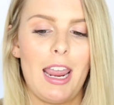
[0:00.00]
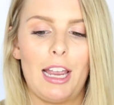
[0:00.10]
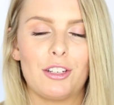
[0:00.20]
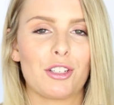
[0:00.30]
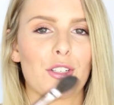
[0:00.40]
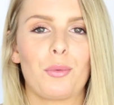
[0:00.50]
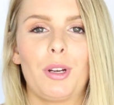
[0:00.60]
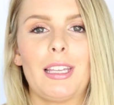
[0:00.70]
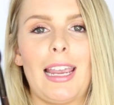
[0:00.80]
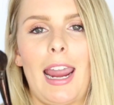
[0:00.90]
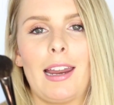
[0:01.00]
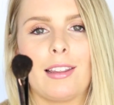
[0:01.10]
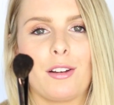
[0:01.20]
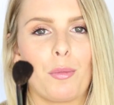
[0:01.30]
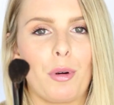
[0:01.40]
It's just a really
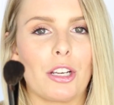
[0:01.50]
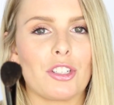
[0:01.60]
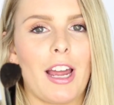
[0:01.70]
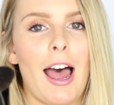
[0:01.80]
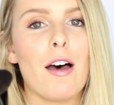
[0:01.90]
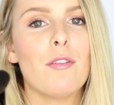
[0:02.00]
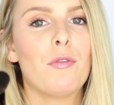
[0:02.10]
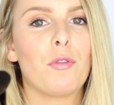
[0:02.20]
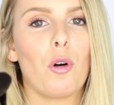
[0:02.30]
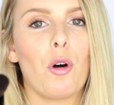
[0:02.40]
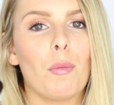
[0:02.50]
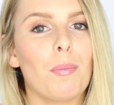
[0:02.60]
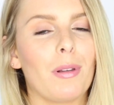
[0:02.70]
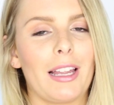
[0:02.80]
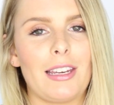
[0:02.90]
handy little brush to have for
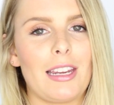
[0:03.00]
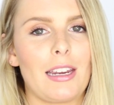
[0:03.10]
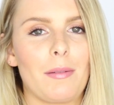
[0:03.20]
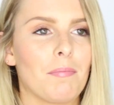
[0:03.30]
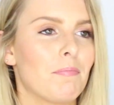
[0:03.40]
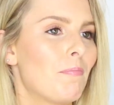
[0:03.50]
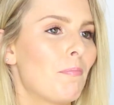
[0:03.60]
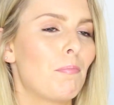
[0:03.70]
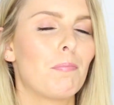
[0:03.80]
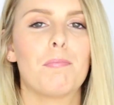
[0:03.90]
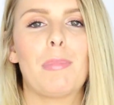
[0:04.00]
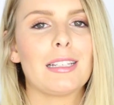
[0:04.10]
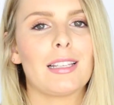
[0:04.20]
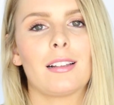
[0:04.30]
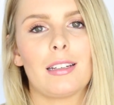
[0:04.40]
blending
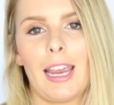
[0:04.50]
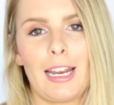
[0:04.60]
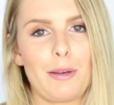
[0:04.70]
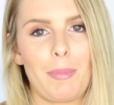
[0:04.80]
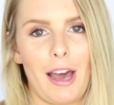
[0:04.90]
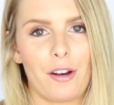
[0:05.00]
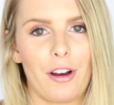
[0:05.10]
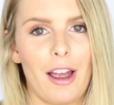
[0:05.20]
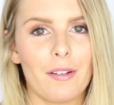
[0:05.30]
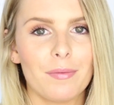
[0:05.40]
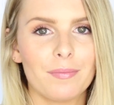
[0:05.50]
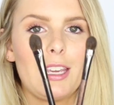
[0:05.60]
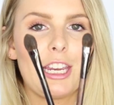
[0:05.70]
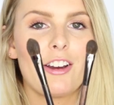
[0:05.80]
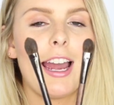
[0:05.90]
basically any powder out.
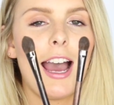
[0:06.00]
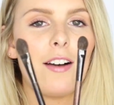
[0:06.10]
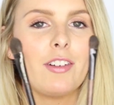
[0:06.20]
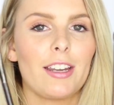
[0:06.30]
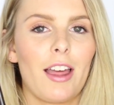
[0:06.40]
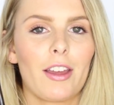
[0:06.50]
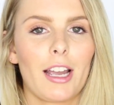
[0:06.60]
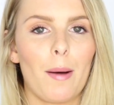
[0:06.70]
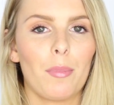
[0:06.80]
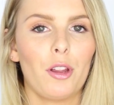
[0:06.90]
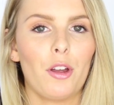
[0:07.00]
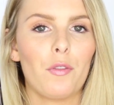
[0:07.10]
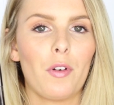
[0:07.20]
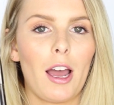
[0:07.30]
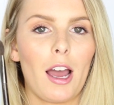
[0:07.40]
Here I have another couple
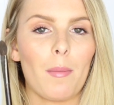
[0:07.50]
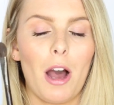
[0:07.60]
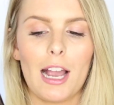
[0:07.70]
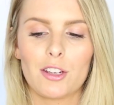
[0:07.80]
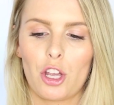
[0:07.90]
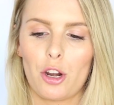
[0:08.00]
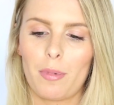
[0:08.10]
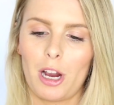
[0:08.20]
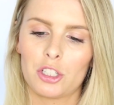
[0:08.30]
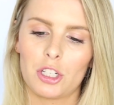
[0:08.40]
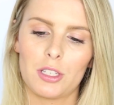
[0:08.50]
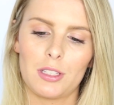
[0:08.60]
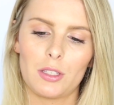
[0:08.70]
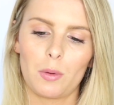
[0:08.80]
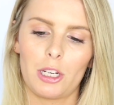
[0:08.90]
of eyeshadow brushes.
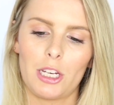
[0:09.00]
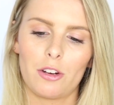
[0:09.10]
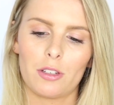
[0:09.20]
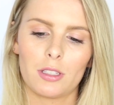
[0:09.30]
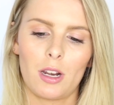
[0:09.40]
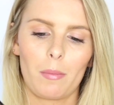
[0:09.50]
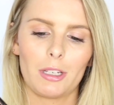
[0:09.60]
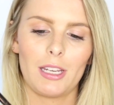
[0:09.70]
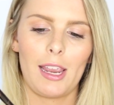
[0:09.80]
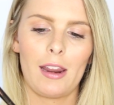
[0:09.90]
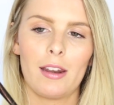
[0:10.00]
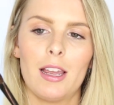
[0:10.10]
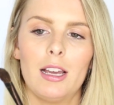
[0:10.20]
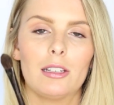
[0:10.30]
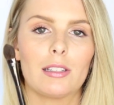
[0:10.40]
This one here is the number
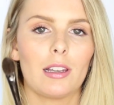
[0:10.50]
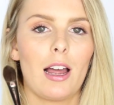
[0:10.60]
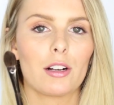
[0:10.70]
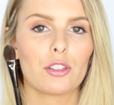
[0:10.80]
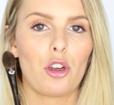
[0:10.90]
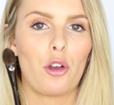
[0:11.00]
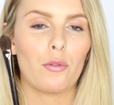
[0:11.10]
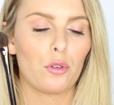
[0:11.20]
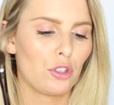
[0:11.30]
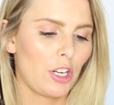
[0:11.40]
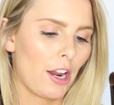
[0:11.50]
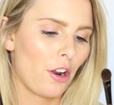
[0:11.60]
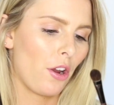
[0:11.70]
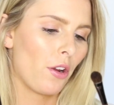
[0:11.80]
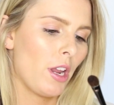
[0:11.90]
10 Deluxe Oval
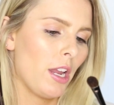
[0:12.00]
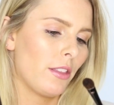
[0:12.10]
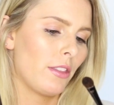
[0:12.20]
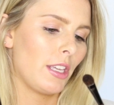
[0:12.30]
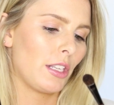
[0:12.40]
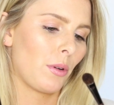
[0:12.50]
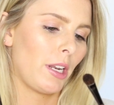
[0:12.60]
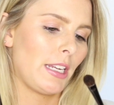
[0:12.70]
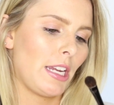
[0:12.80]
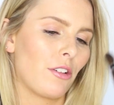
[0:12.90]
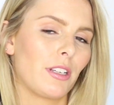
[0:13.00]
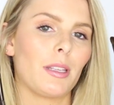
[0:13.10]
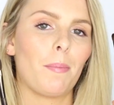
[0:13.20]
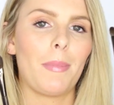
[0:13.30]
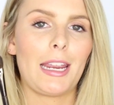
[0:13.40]
Shadow. This one here is
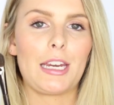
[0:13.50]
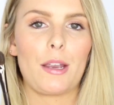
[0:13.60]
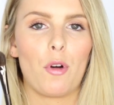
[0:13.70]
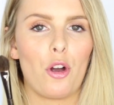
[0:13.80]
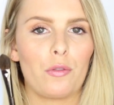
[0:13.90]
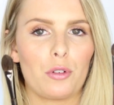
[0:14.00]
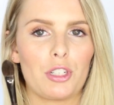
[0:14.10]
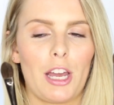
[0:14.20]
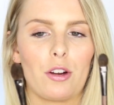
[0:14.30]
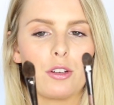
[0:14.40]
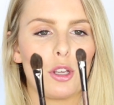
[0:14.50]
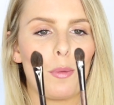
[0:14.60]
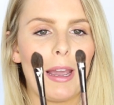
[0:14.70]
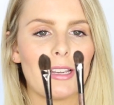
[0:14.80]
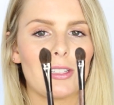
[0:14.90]
the medium oval shadow. So
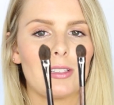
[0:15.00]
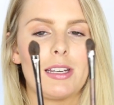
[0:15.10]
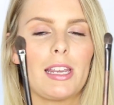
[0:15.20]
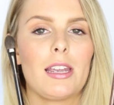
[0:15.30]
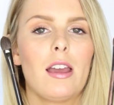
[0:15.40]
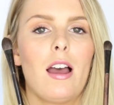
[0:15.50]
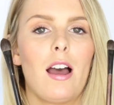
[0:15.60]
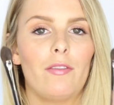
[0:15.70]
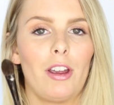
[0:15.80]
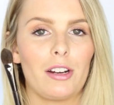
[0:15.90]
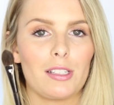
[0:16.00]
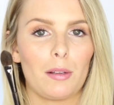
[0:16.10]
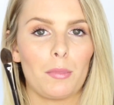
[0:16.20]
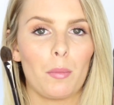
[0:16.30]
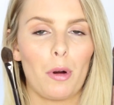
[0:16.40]
basically a very
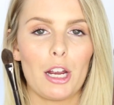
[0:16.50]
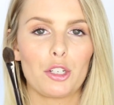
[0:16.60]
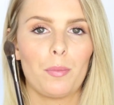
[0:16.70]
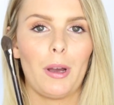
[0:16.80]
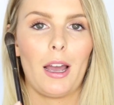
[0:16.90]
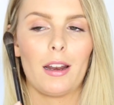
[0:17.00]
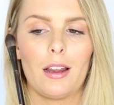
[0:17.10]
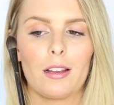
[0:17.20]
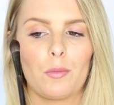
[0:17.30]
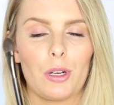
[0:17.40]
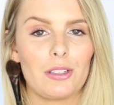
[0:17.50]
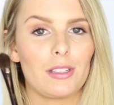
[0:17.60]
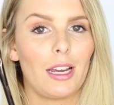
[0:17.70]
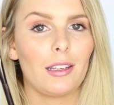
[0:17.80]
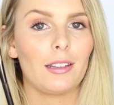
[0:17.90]
similar brush, but one's
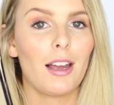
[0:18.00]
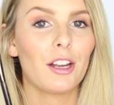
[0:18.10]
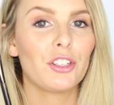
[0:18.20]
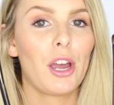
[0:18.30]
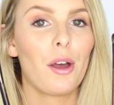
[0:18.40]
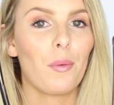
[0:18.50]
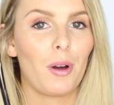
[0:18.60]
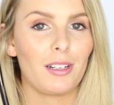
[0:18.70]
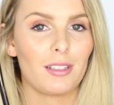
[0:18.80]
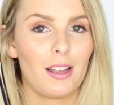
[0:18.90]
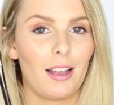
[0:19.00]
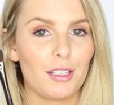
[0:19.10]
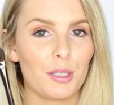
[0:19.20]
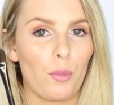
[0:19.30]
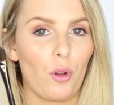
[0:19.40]
slightly larger, one is
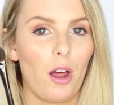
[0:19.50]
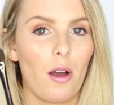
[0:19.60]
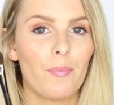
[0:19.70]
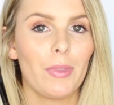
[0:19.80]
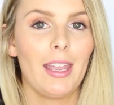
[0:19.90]
slightly smaller.